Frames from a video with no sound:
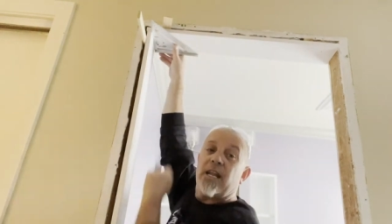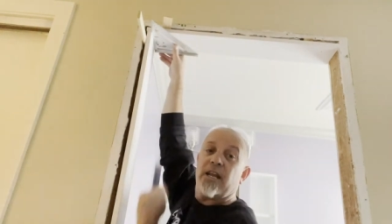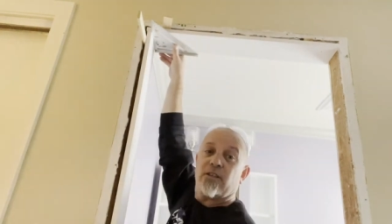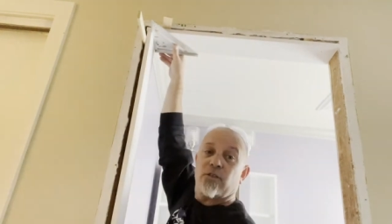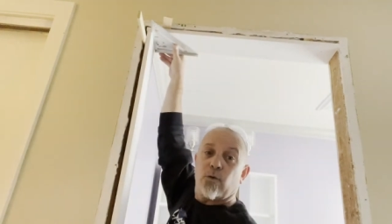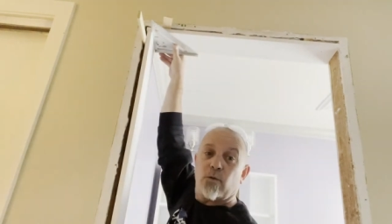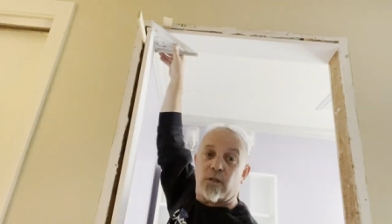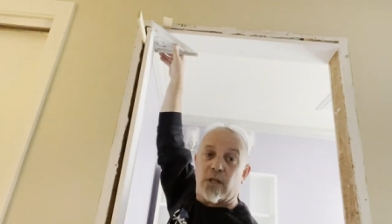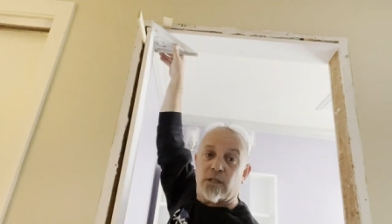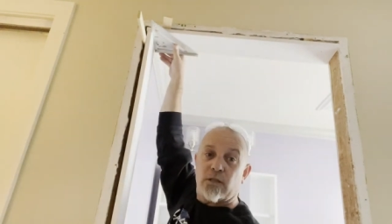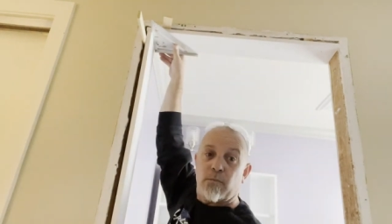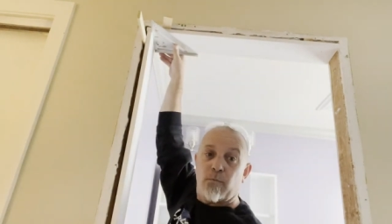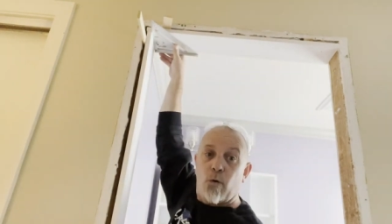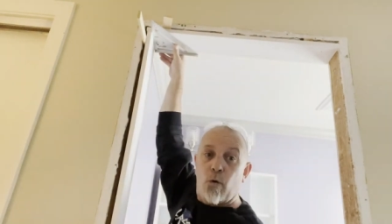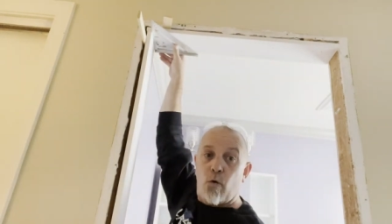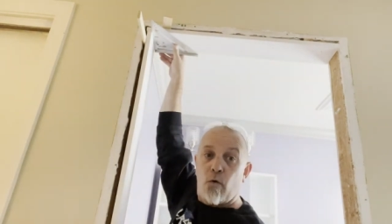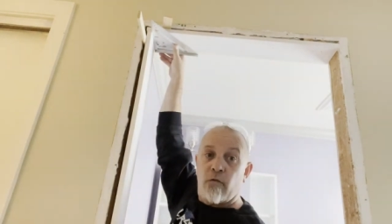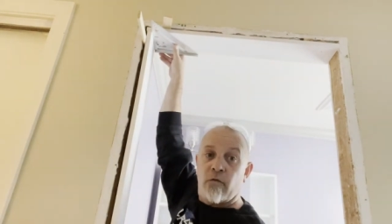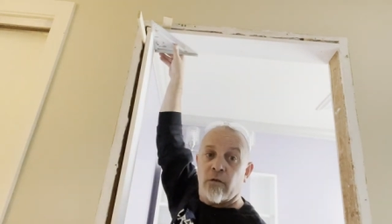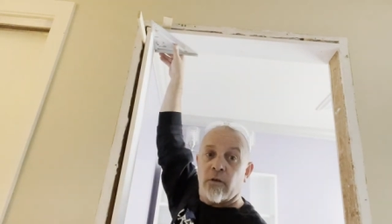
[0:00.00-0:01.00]
here so it doesn't
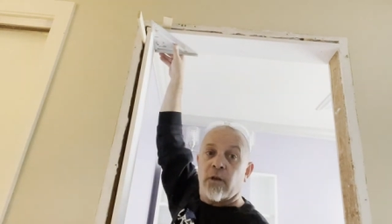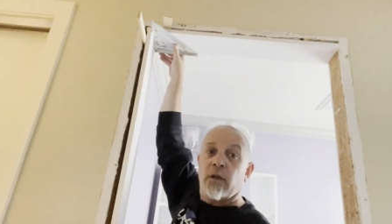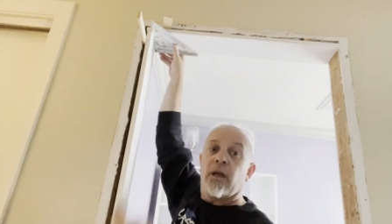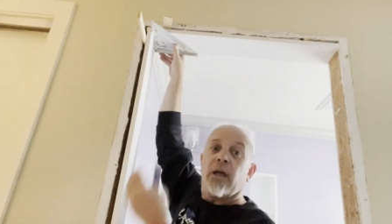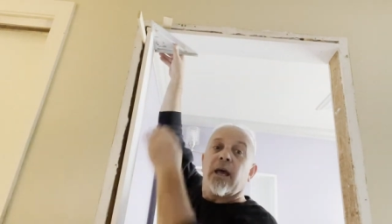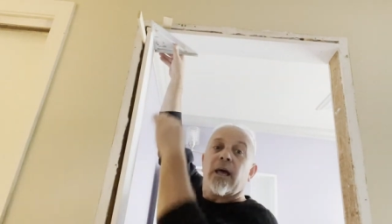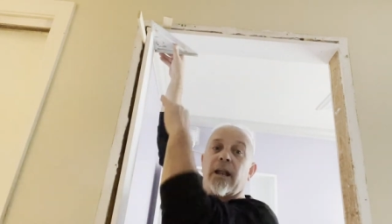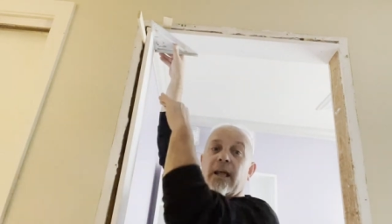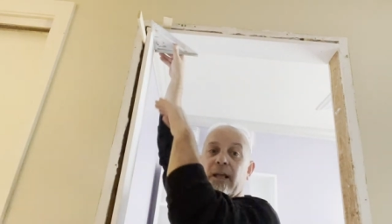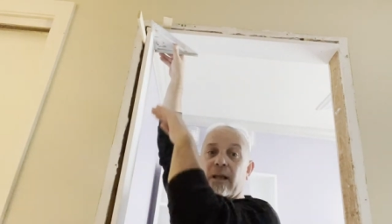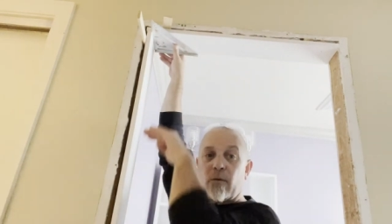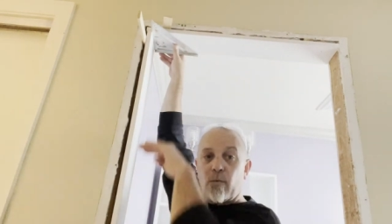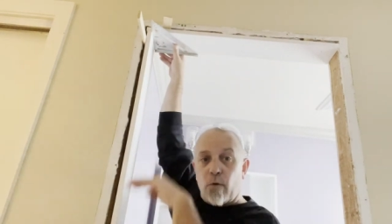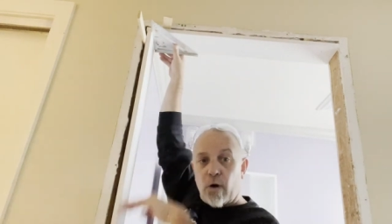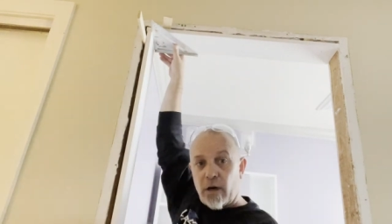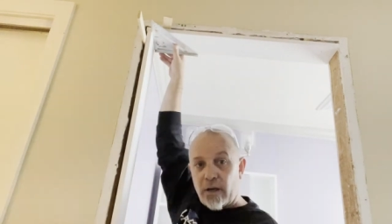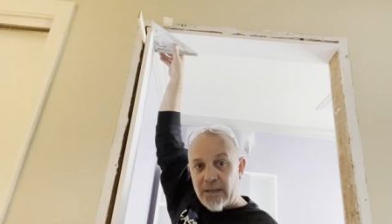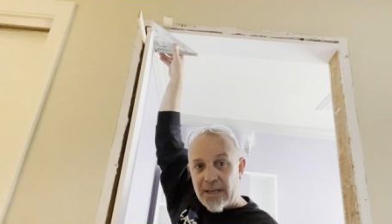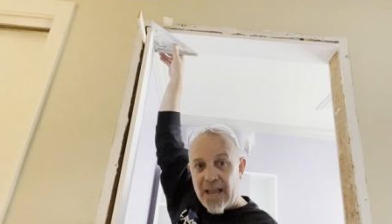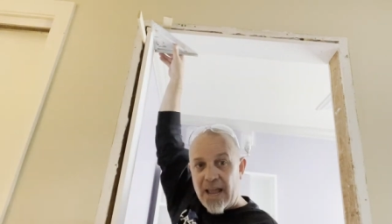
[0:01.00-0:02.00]
move, and I can
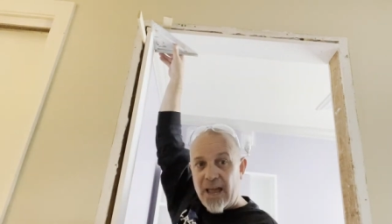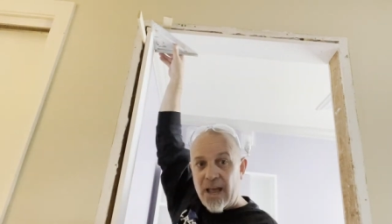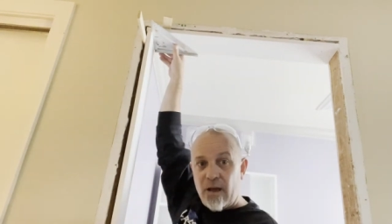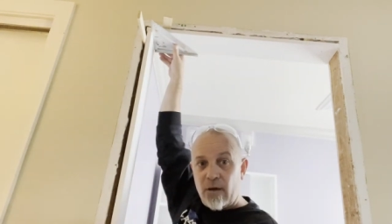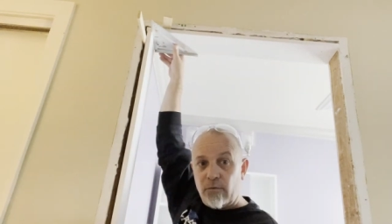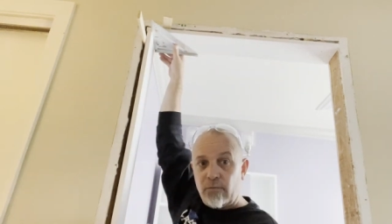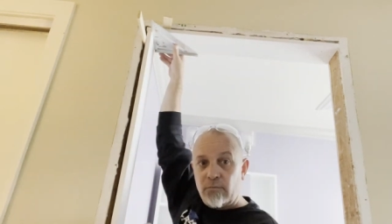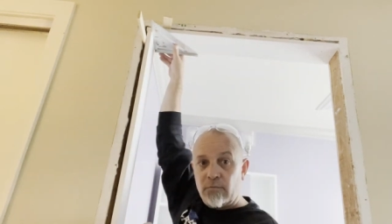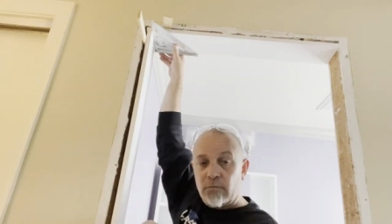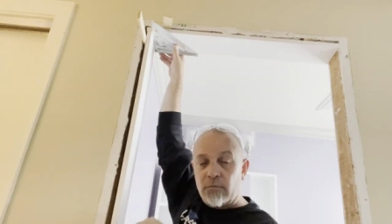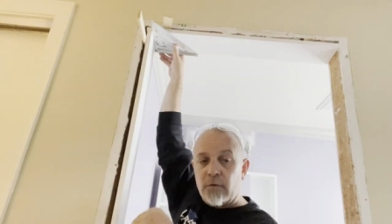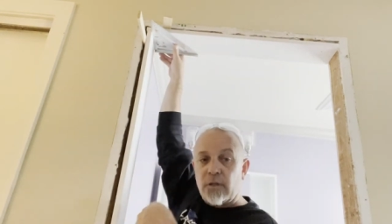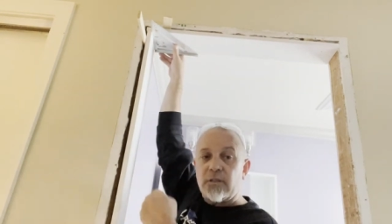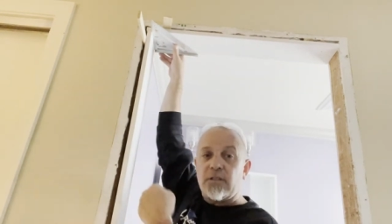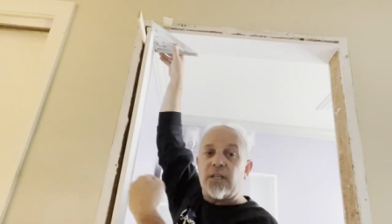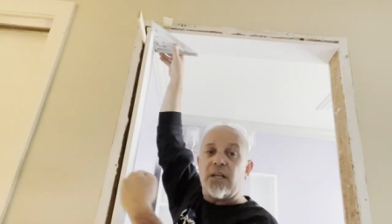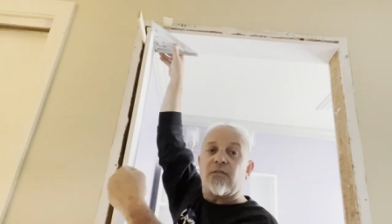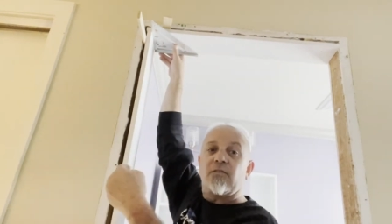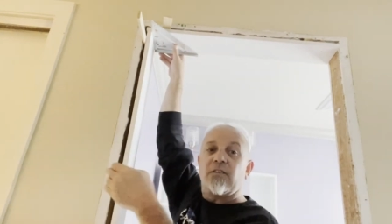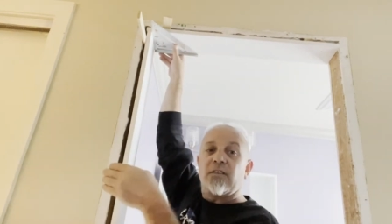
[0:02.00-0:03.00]
work down and
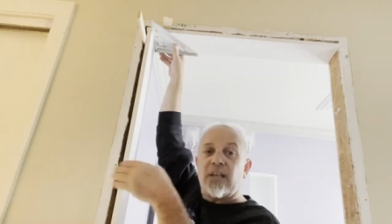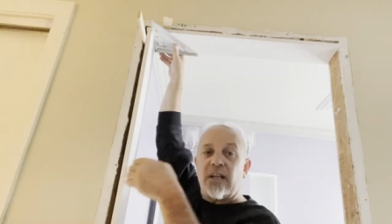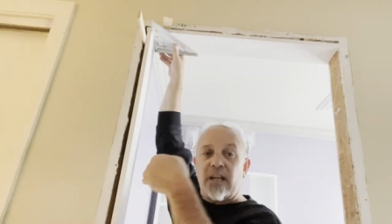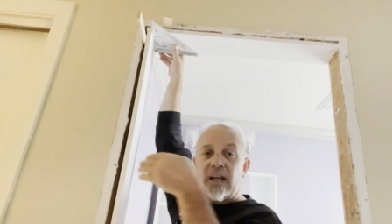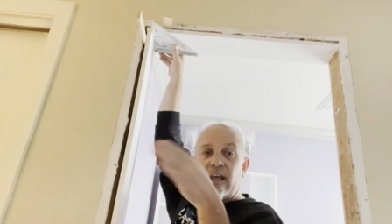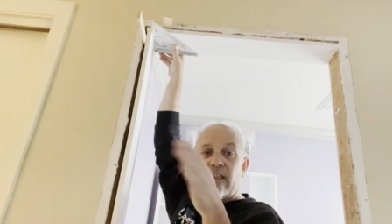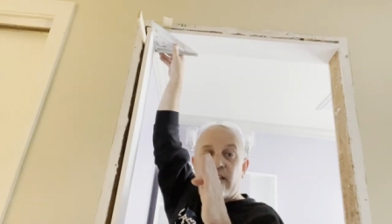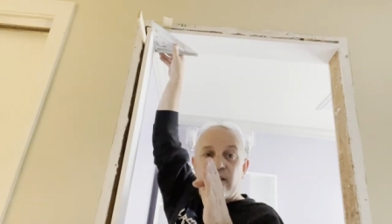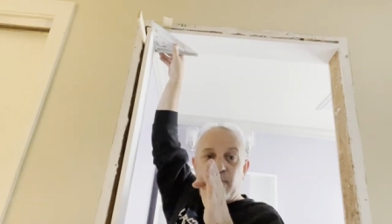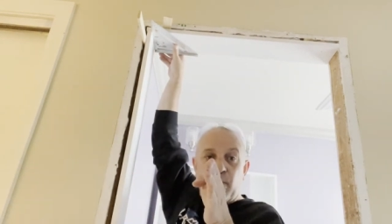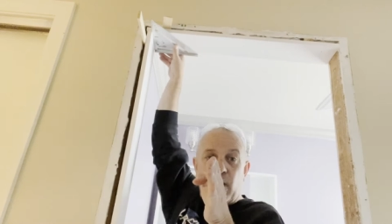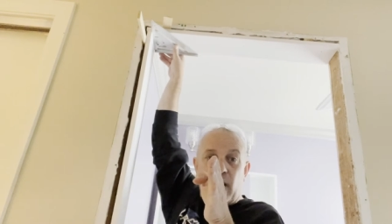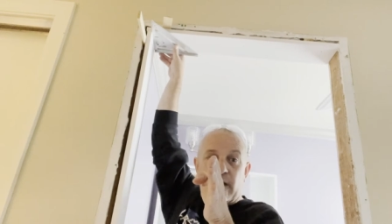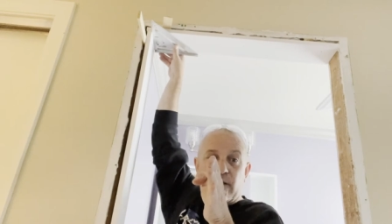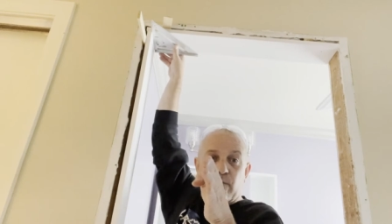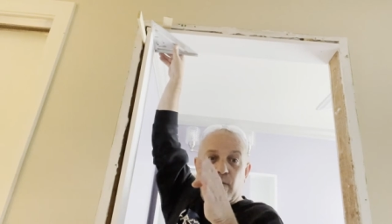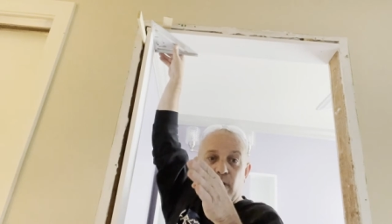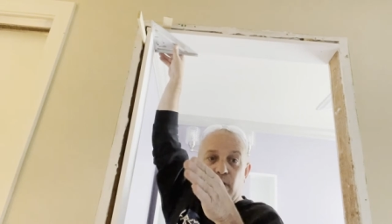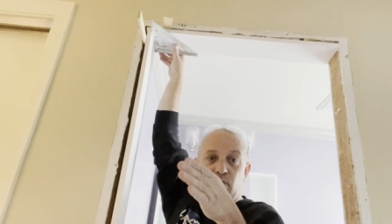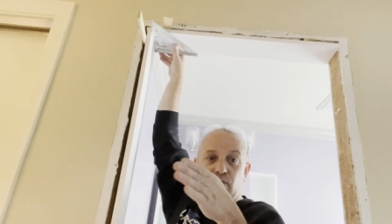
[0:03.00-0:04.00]
see if there's any other
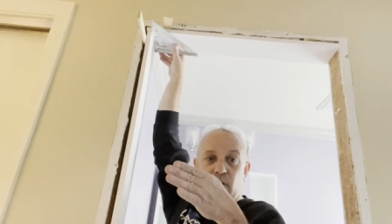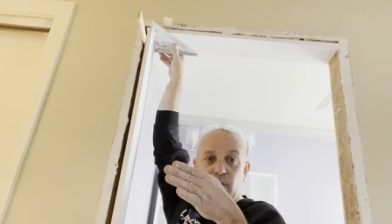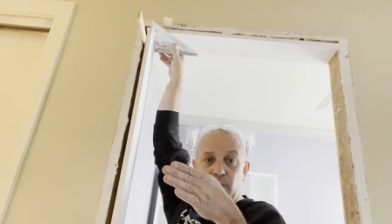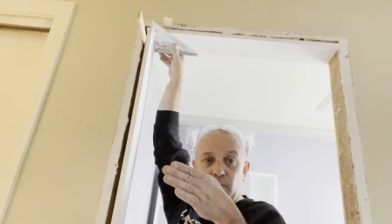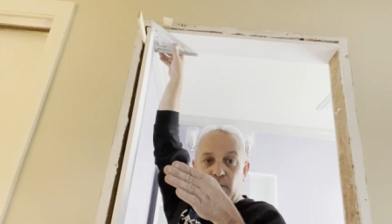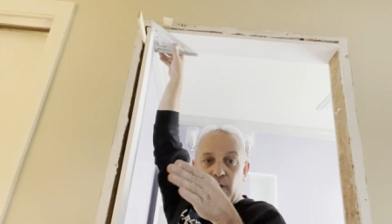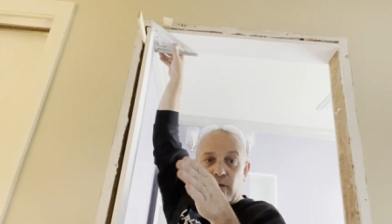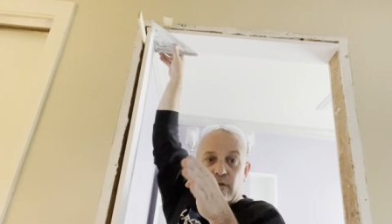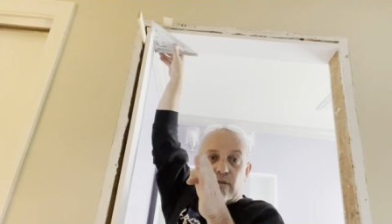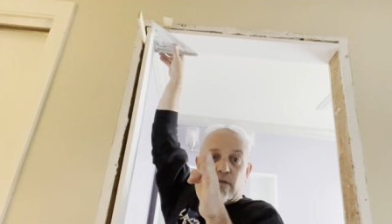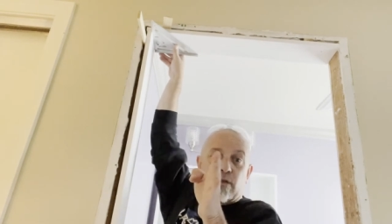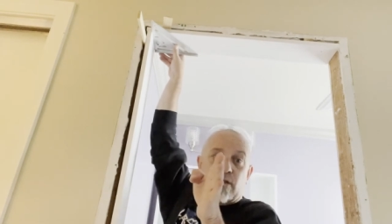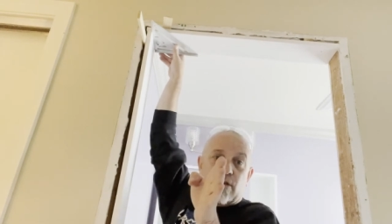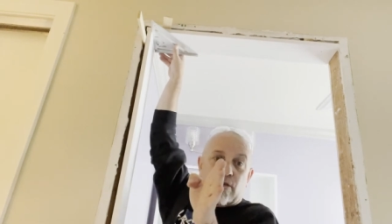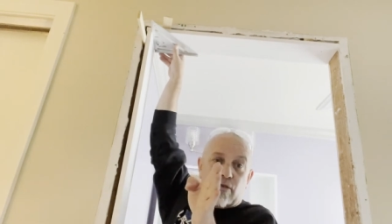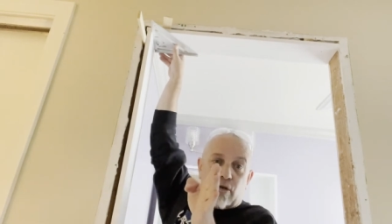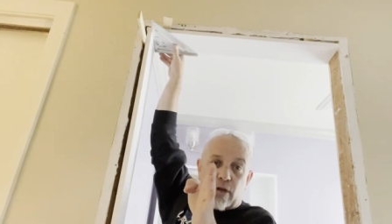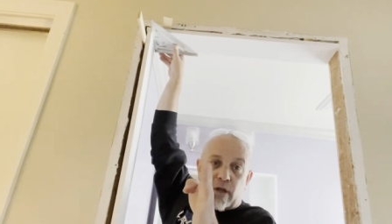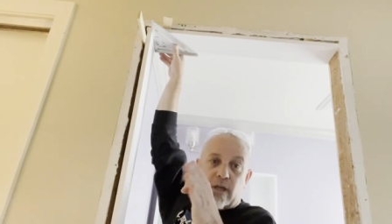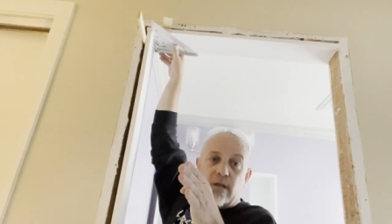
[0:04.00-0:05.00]
spots where the trim looks a
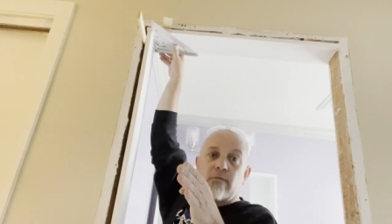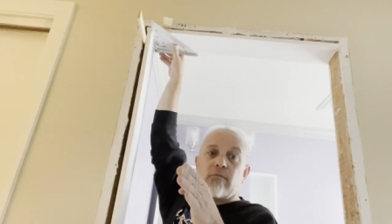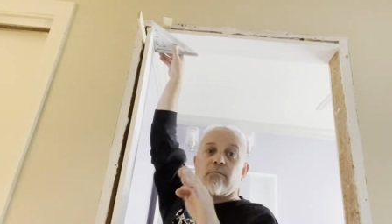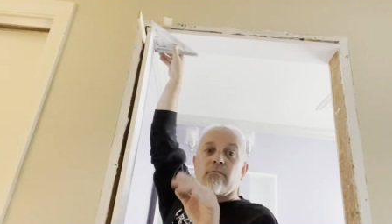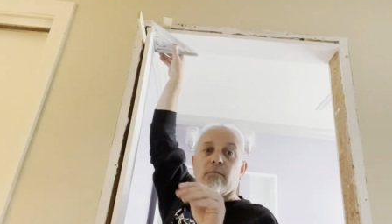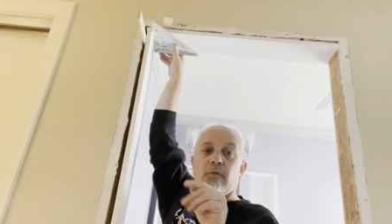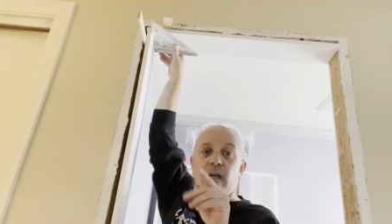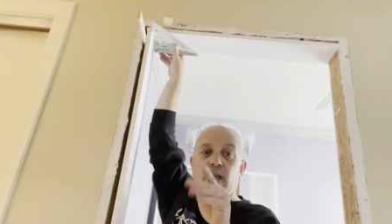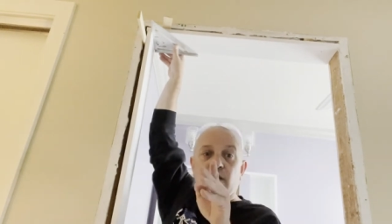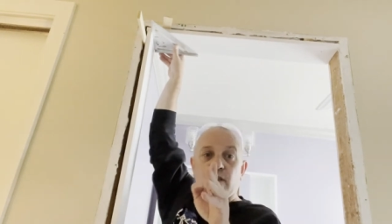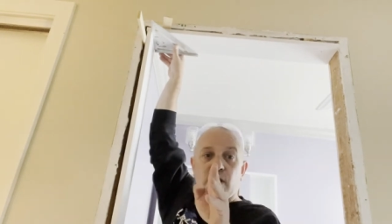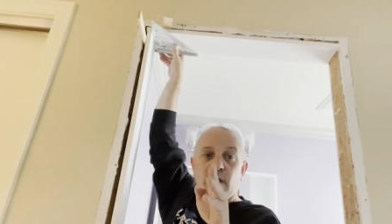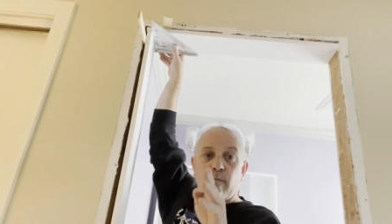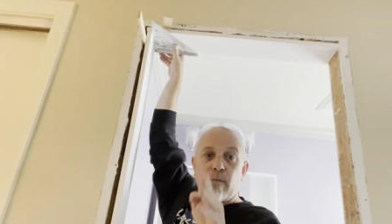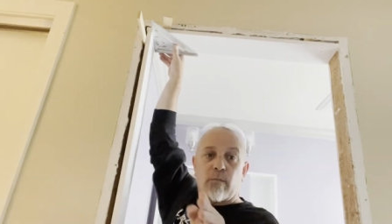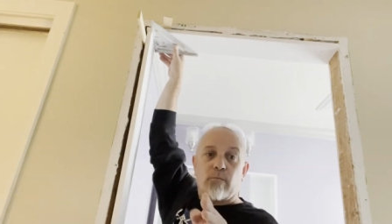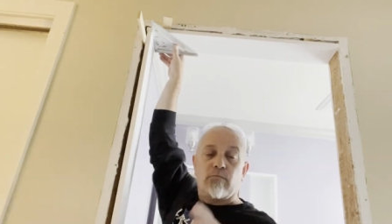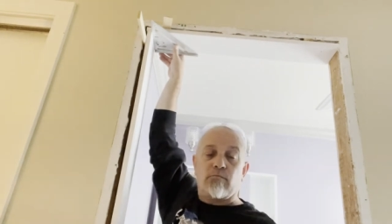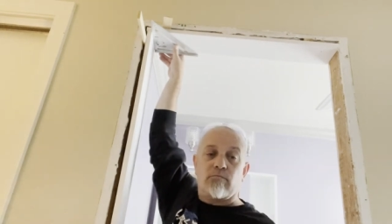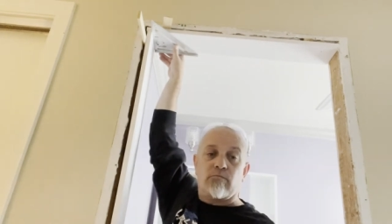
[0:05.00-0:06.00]
little crooked and shimmer.